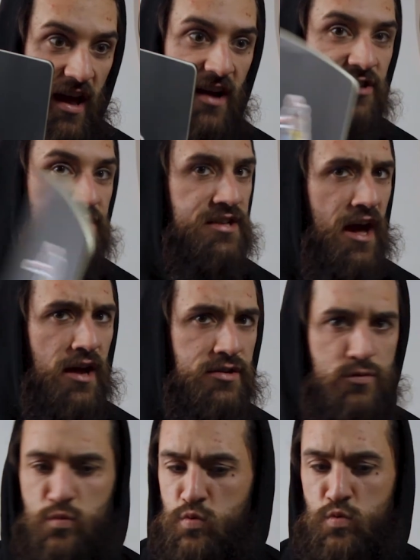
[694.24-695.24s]
size.
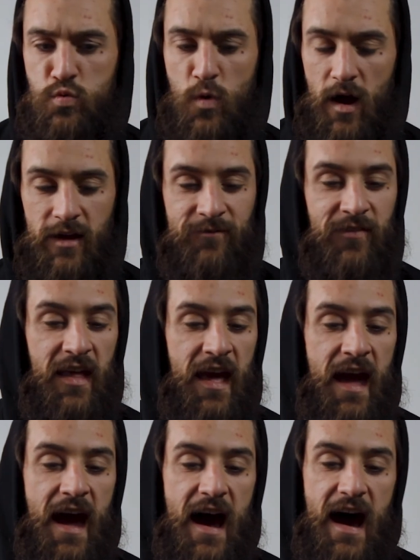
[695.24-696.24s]
Ooh.
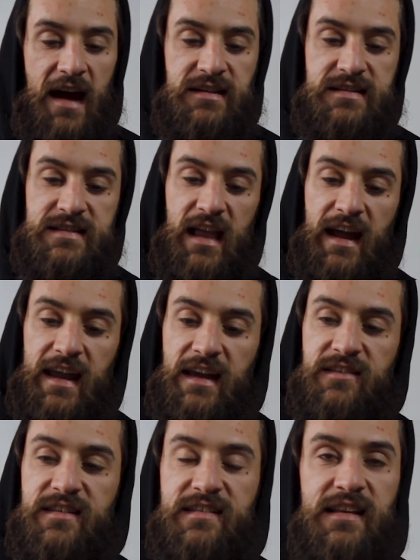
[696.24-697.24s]
I just like it.
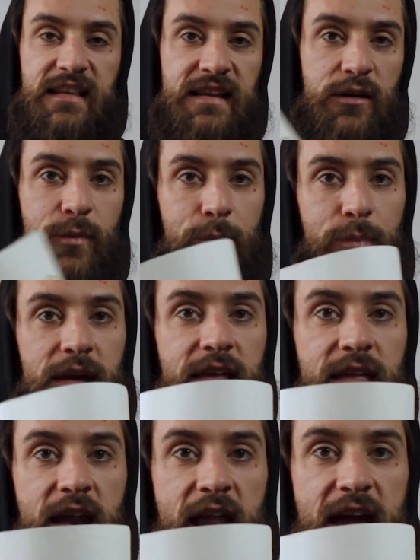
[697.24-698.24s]
It's just a little bit bigger
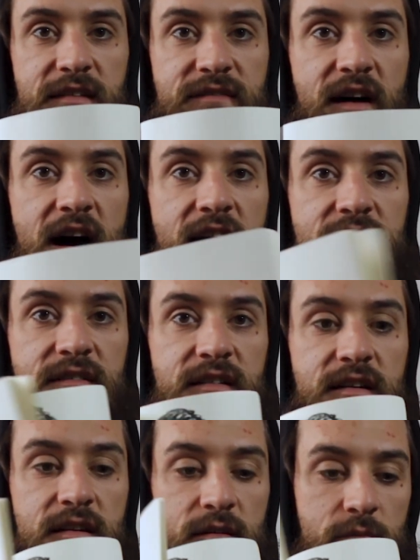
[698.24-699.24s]
than an A5
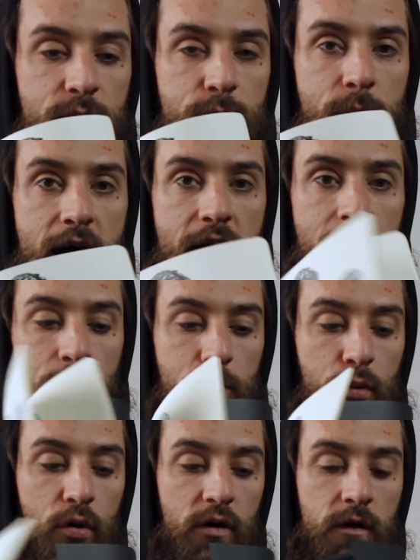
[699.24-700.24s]

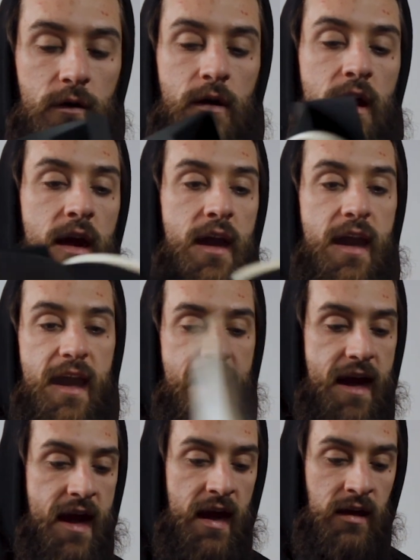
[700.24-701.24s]
book,
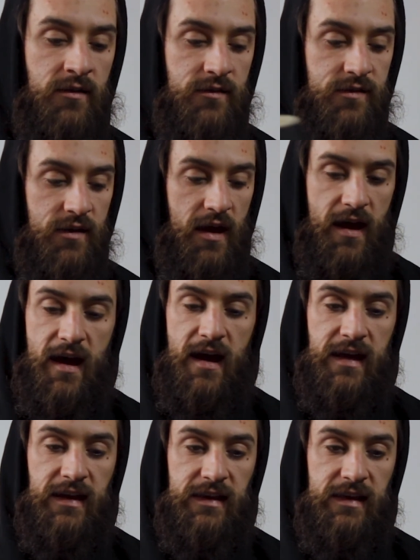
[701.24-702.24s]
and
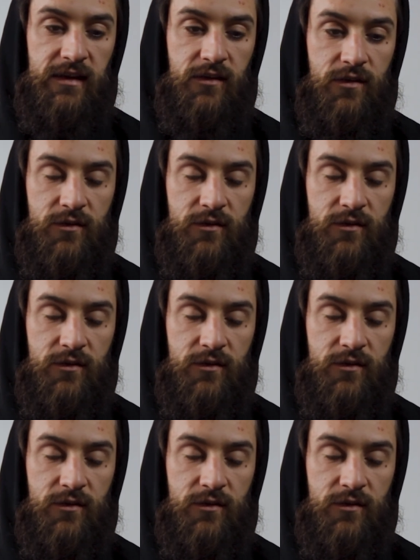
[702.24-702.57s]
it is